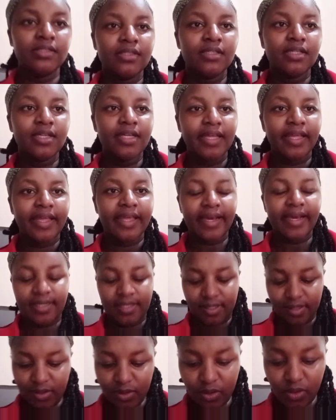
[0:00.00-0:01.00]
Yeah,
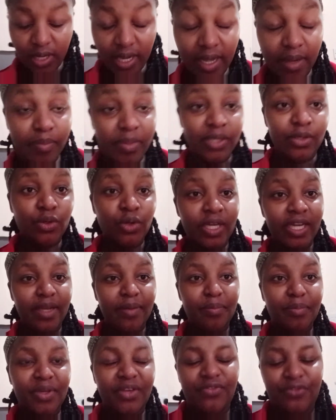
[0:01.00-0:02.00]
so I'll be cooking
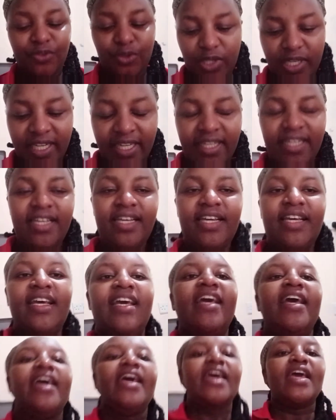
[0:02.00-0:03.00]
beef today.
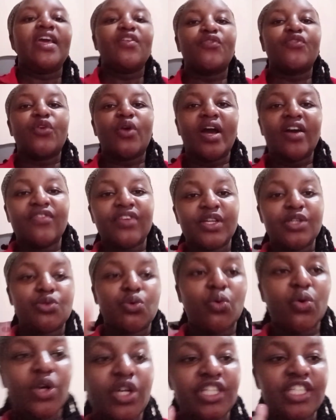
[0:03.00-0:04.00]
If you haven't
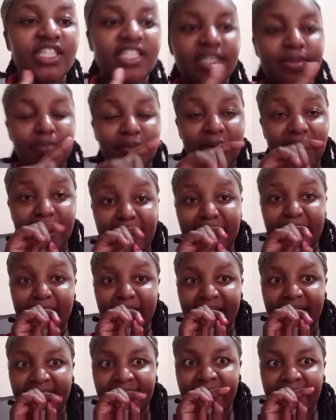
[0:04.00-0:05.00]
watched
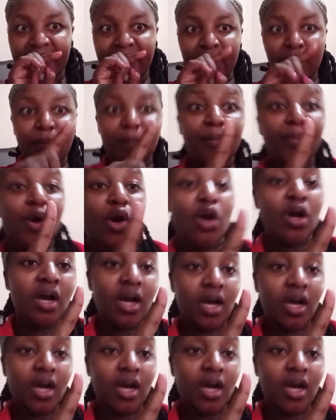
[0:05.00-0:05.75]
my pork